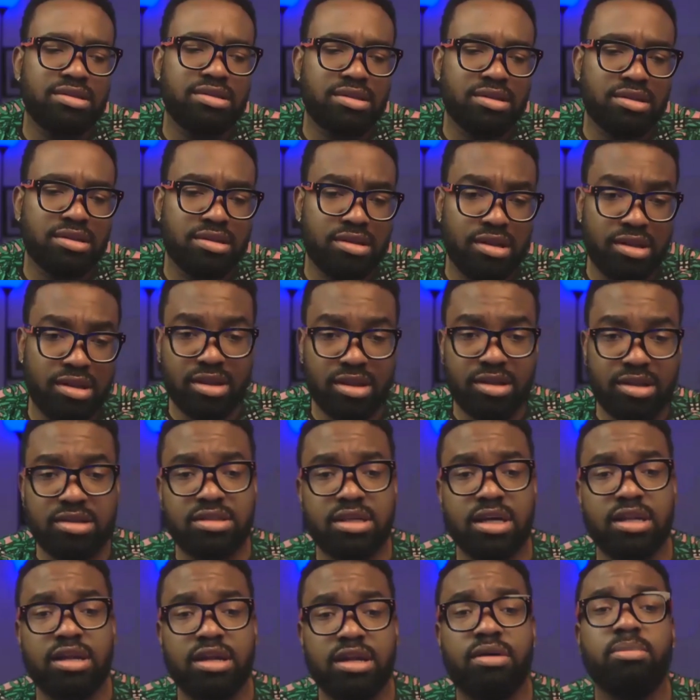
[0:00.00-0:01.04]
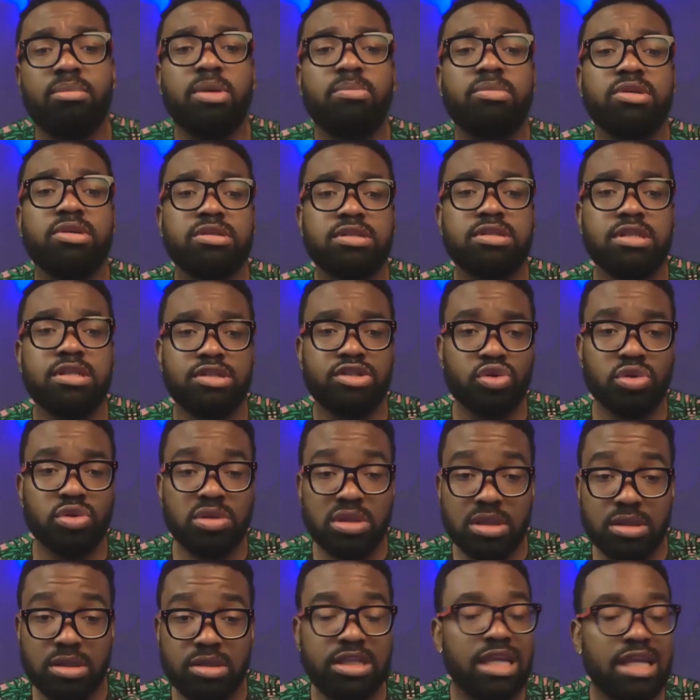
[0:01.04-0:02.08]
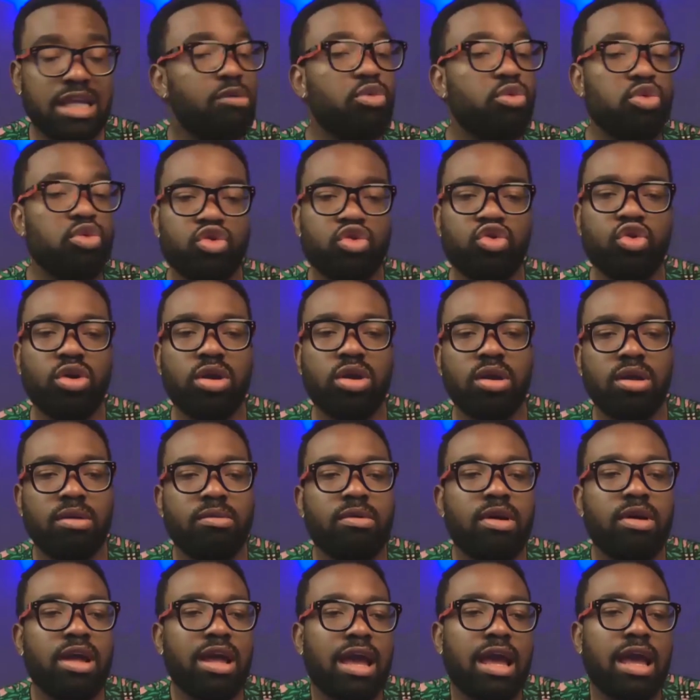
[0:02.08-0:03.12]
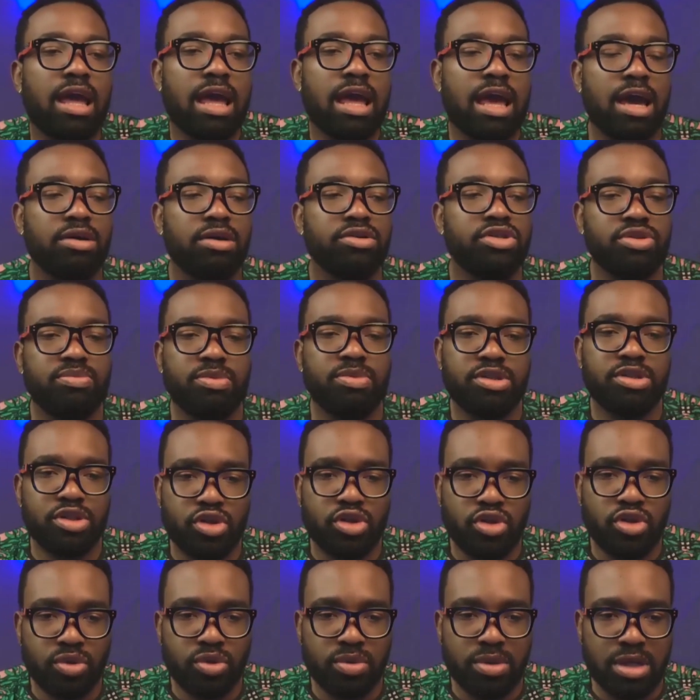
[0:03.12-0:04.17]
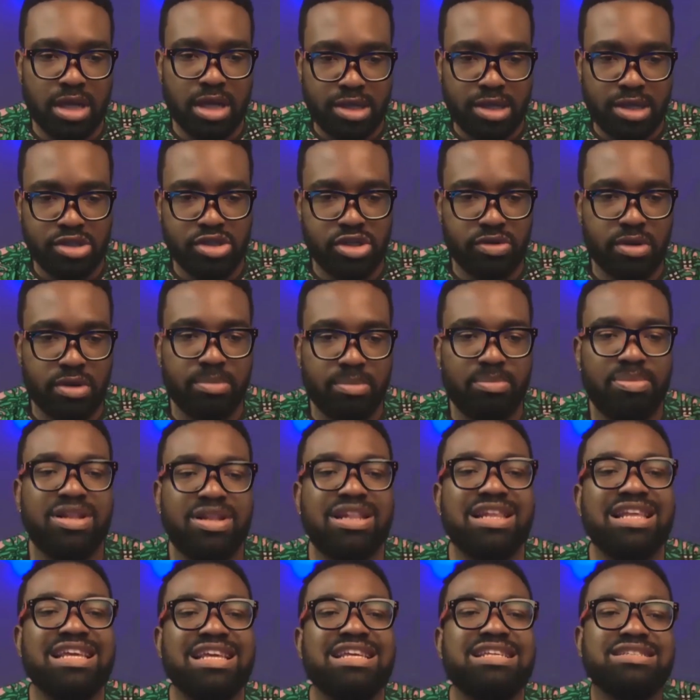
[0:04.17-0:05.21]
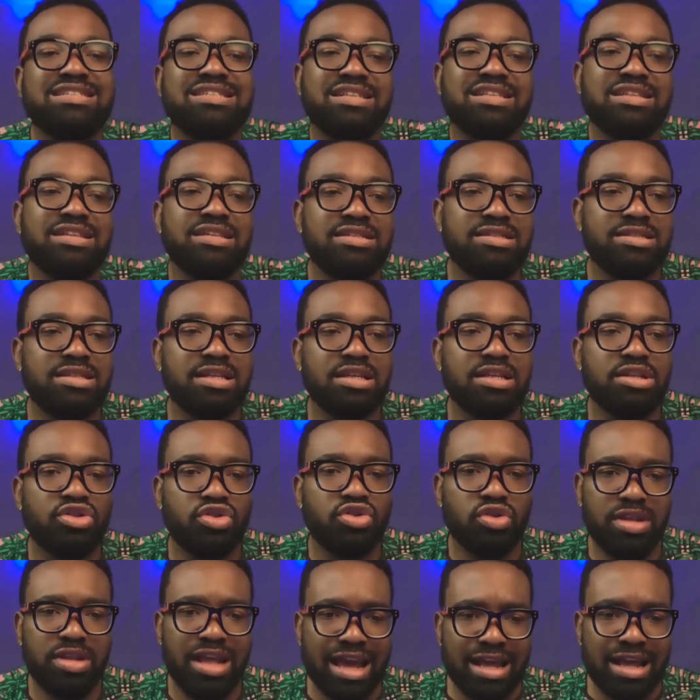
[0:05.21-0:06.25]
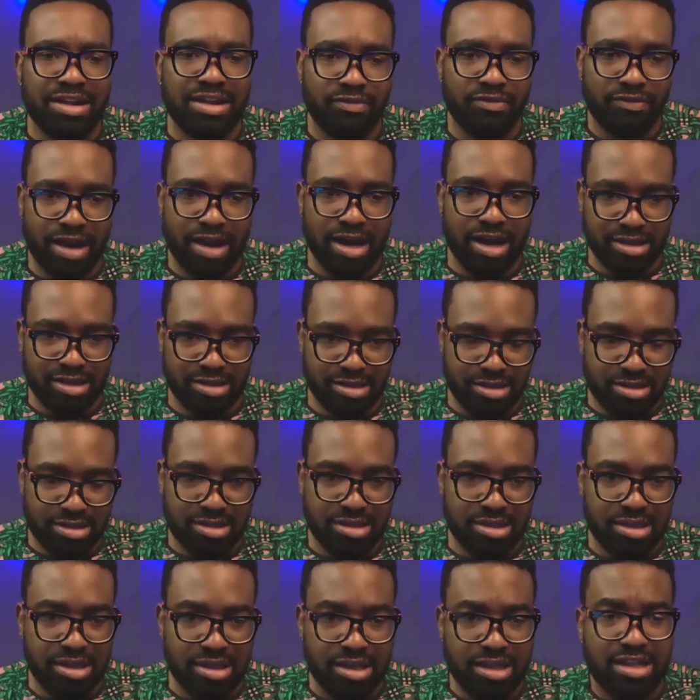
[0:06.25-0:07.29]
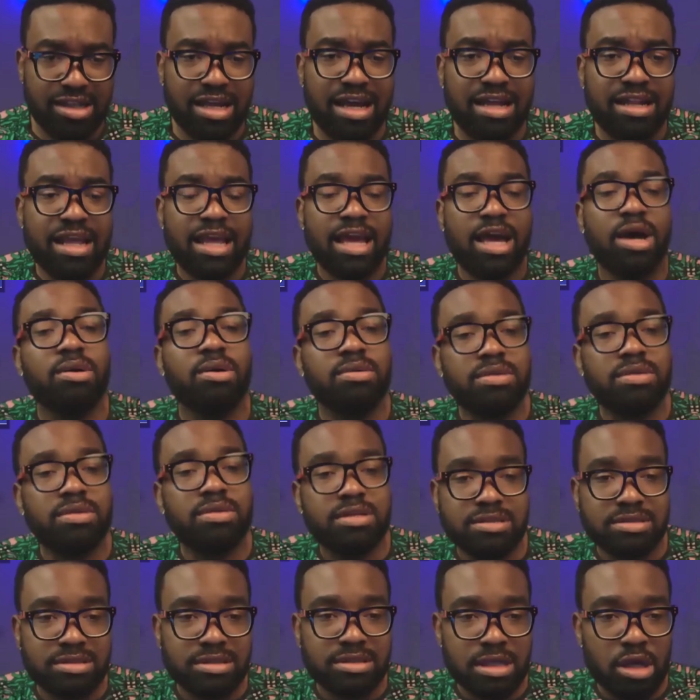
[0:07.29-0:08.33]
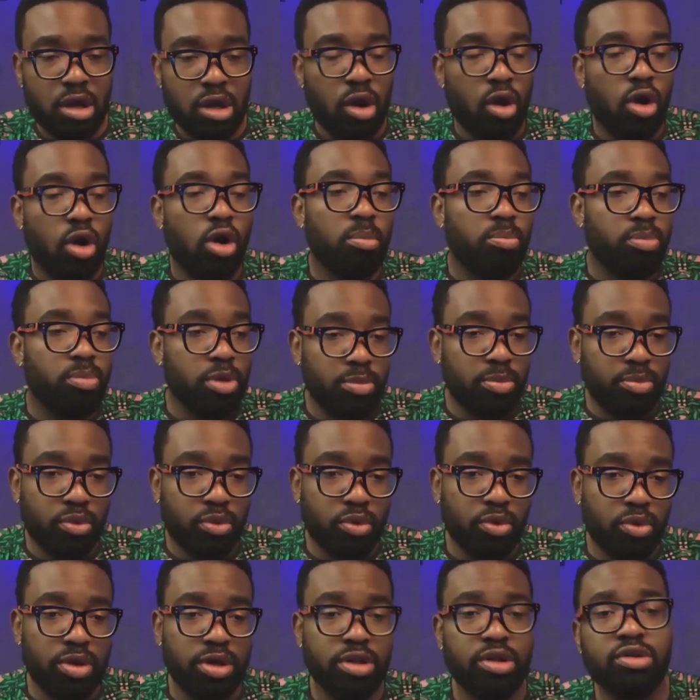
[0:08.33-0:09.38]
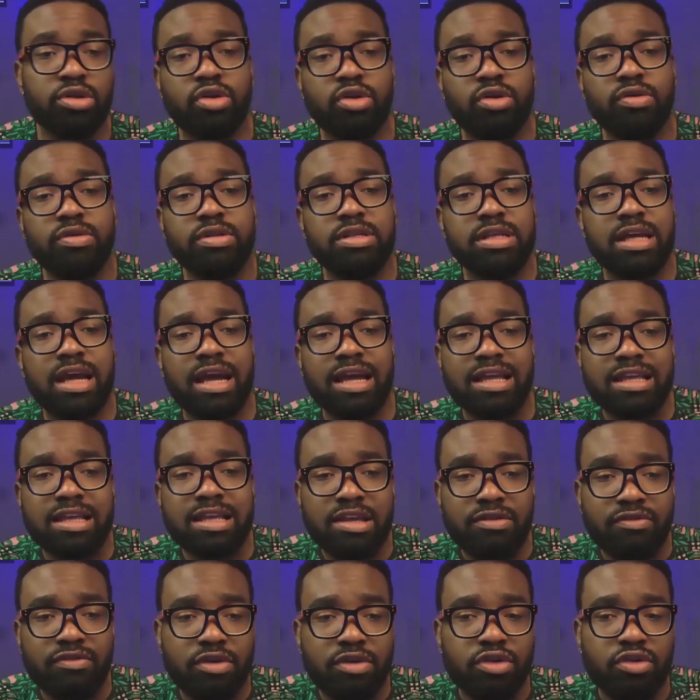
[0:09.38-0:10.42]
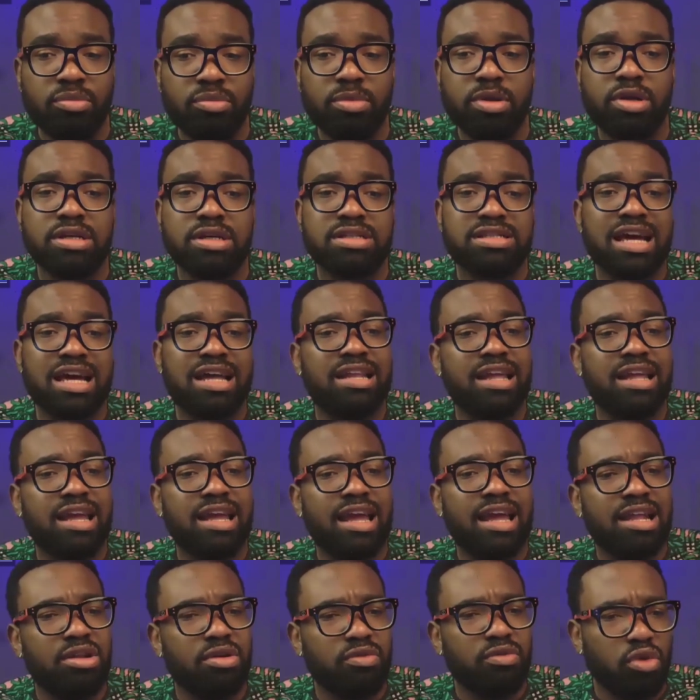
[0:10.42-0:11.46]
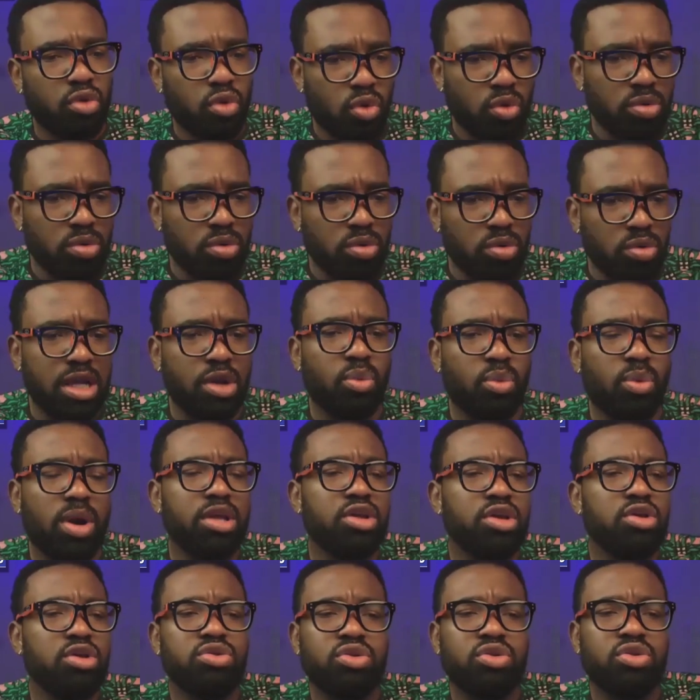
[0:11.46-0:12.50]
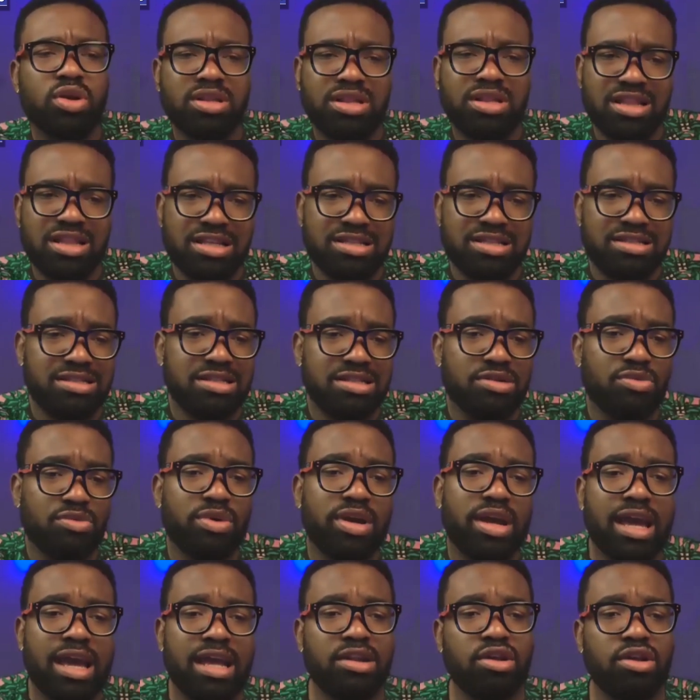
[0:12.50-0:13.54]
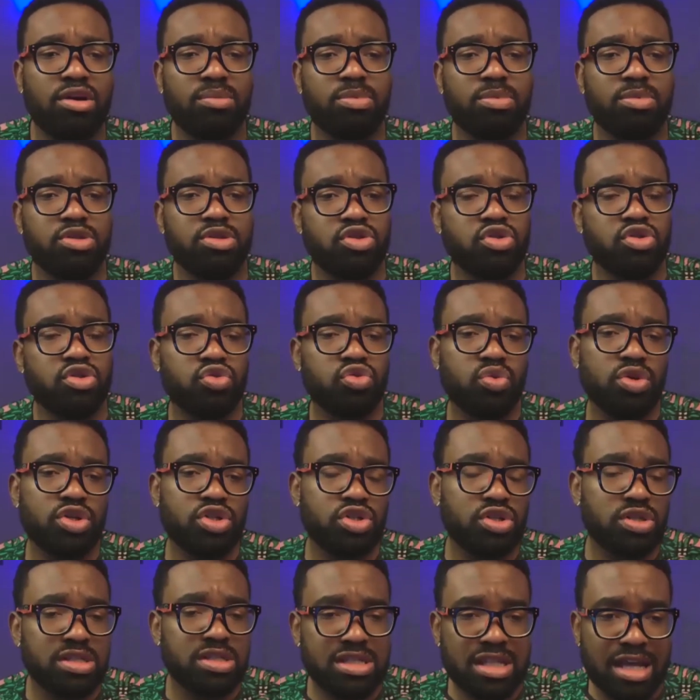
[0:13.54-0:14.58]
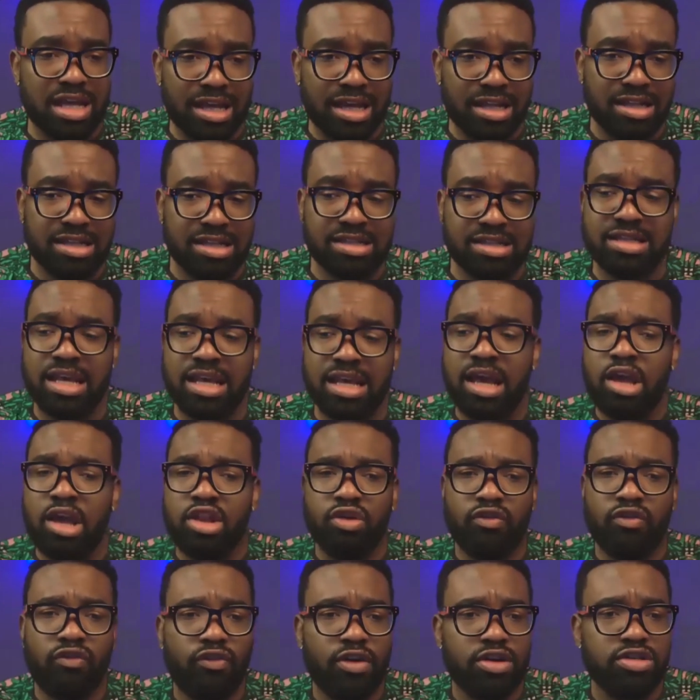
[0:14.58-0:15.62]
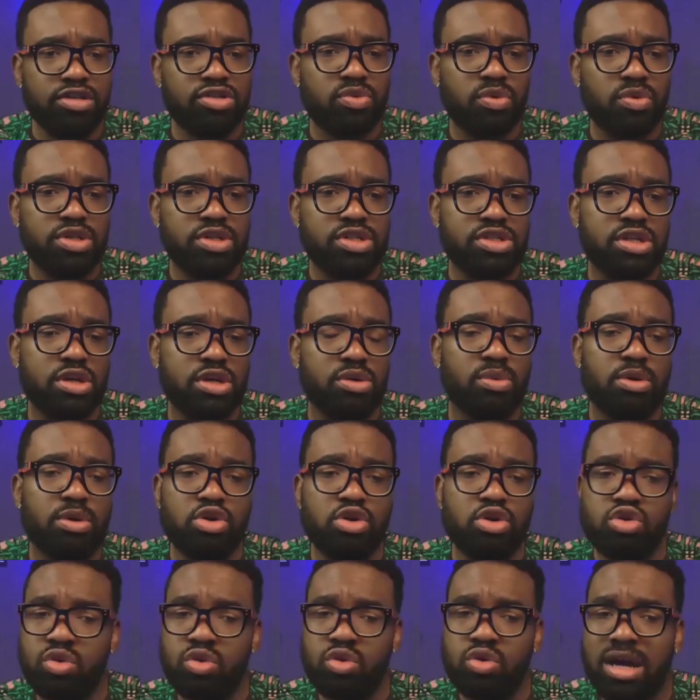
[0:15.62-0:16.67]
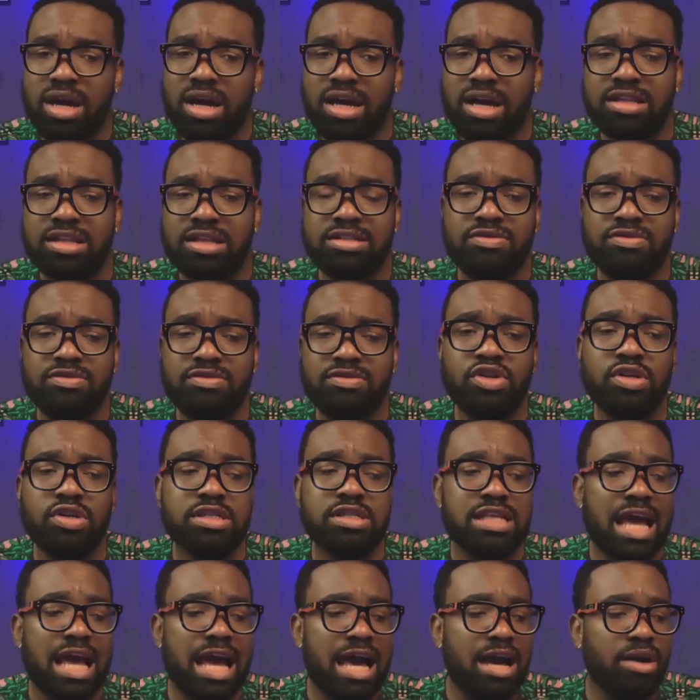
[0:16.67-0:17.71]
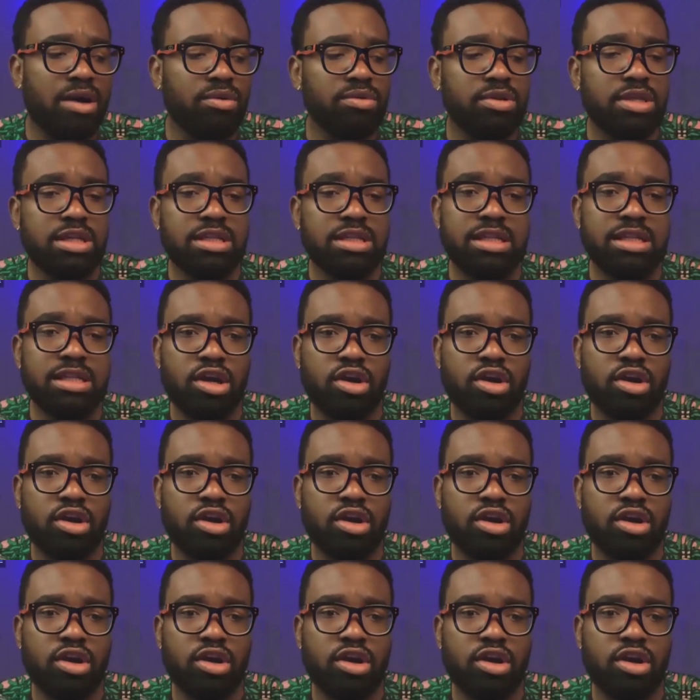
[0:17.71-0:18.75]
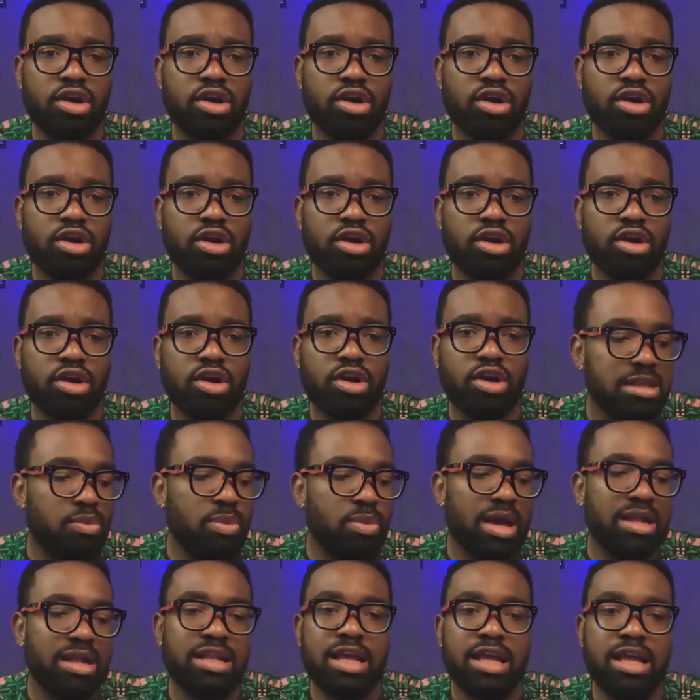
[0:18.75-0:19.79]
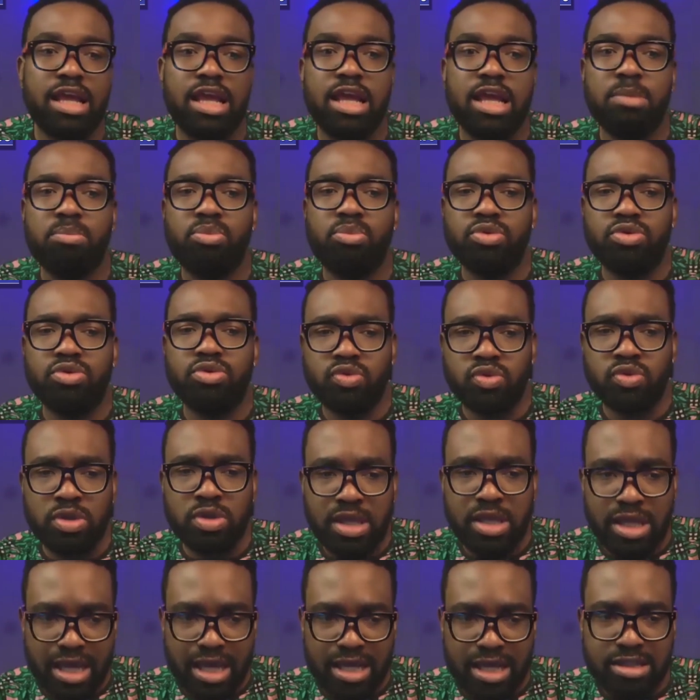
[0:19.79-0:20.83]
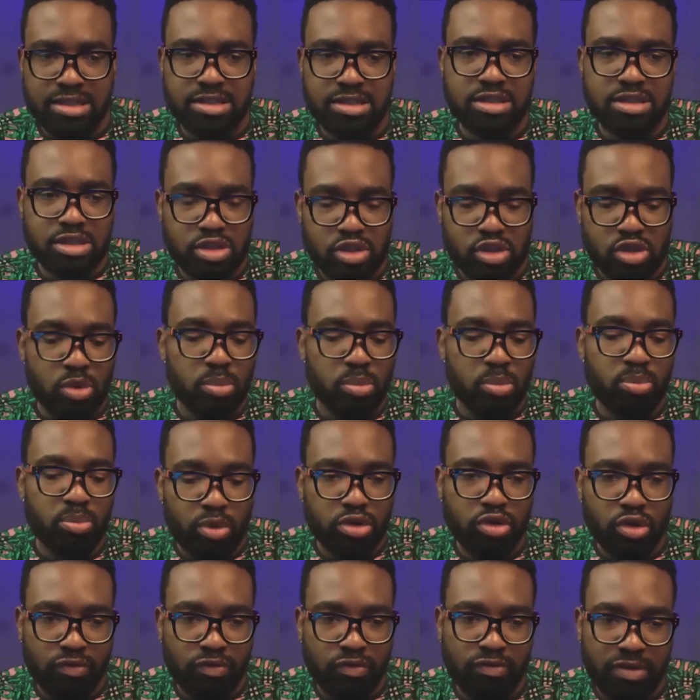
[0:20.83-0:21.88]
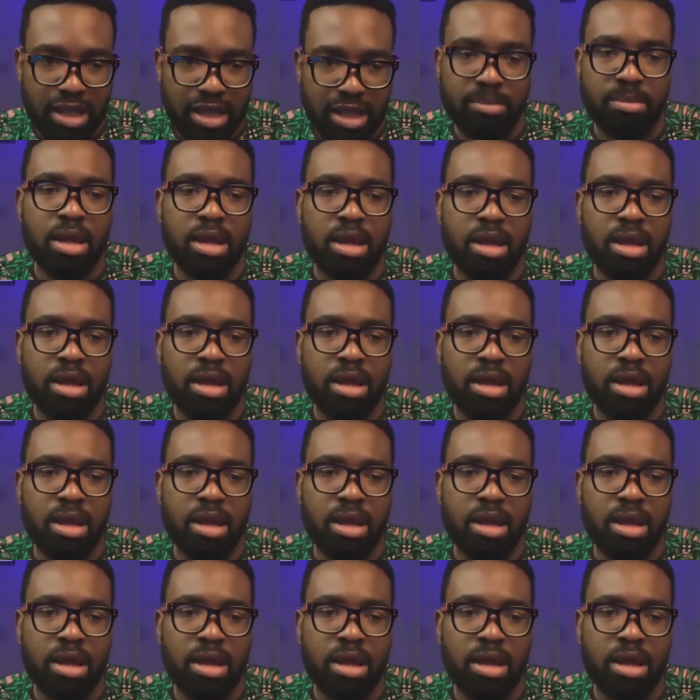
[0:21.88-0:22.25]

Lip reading: The thing is that our members need to, LGBTQ Nigeria, please listen to the advice that elders or people in authority are giving you, because at the end of the whole day, when you don't listen, we end up in situations like this. The first question when you look at this video is, how did they come to this? How were they able to get the both of them?